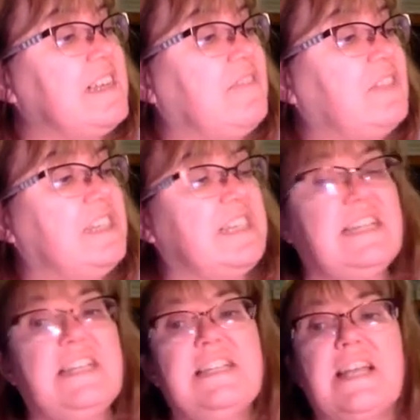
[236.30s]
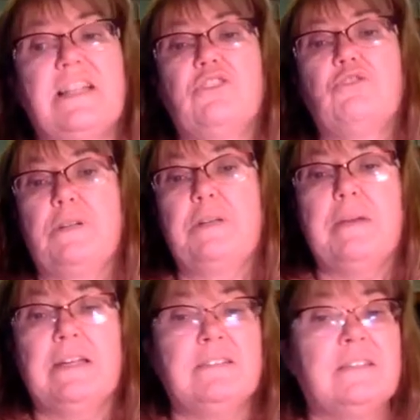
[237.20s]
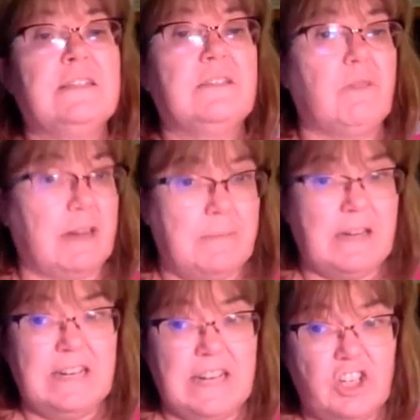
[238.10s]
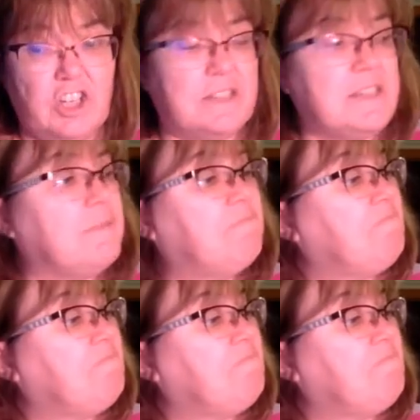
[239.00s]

of the disease and the treatment recommendations?